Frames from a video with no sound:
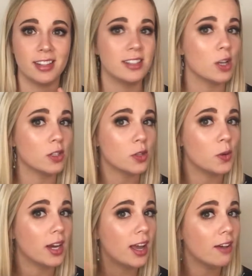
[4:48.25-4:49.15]
It's also
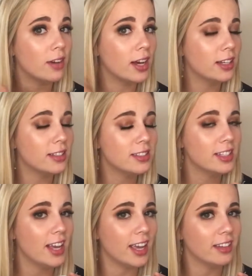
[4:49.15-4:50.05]
what I have on
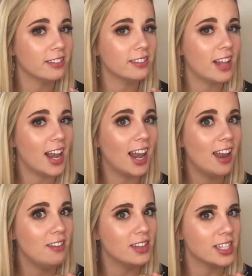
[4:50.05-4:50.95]
today.
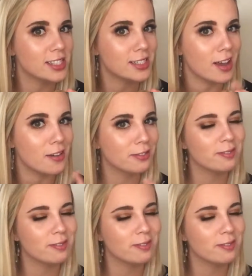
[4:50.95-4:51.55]
Love this stuff.